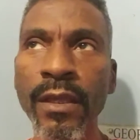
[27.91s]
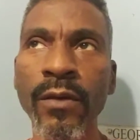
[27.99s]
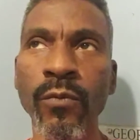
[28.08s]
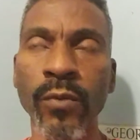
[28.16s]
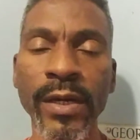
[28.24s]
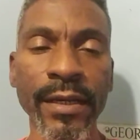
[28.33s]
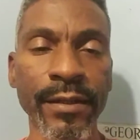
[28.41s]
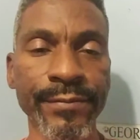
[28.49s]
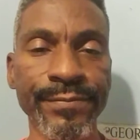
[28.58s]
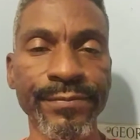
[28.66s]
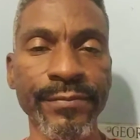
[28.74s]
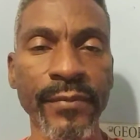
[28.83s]
Well,
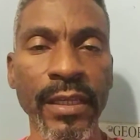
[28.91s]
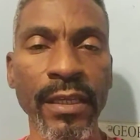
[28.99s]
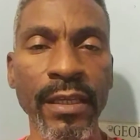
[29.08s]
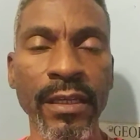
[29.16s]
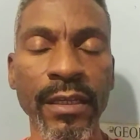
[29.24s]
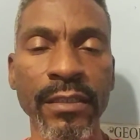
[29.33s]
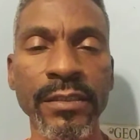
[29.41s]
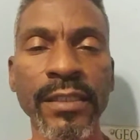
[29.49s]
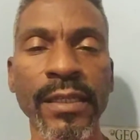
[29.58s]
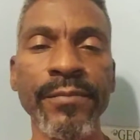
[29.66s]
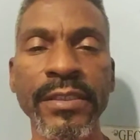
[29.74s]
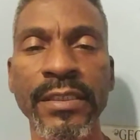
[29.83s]
just
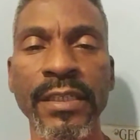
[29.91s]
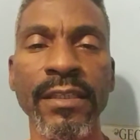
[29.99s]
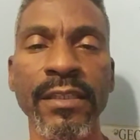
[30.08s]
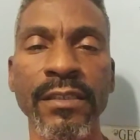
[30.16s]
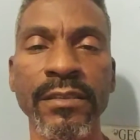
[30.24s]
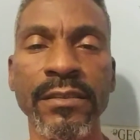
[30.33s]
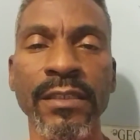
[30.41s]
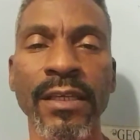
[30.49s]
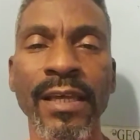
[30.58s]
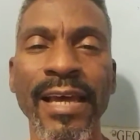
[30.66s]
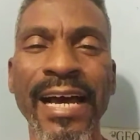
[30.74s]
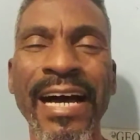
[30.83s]
let me say this.
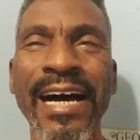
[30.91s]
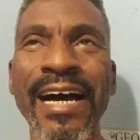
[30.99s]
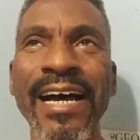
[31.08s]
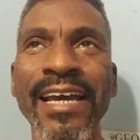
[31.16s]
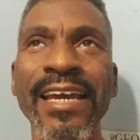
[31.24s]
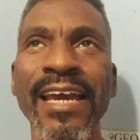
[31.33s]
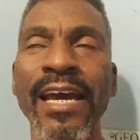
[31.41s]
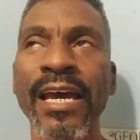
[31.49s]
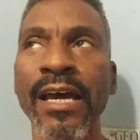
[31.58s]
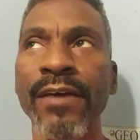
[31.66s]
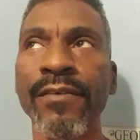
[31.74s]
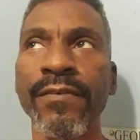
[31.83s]
I
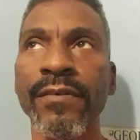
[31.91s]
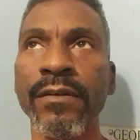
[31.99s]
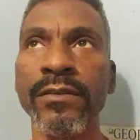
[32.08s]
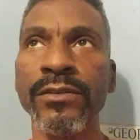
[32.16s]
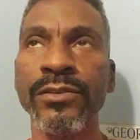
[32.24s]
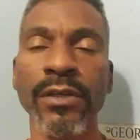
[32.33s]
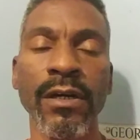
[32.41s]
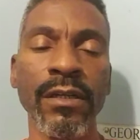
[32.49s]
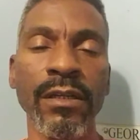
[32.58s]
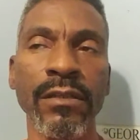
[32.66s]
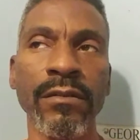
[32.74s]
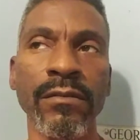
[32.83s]
have
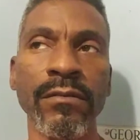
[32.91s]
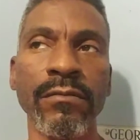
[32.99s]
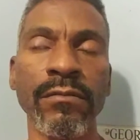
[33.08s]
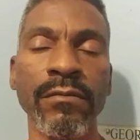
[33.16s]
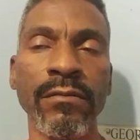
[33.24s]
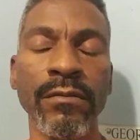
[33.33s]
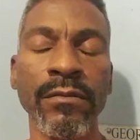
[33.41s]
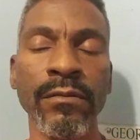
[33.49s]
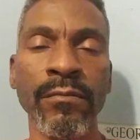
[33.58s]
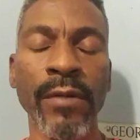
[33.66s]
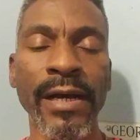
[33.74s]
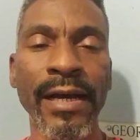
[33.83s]
started
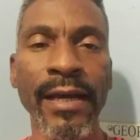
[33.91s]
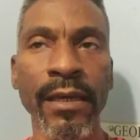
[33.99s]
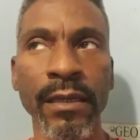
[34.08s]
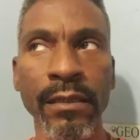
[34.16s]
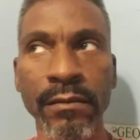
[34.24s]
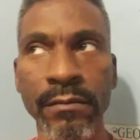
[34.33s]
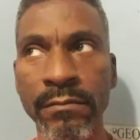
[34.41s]
my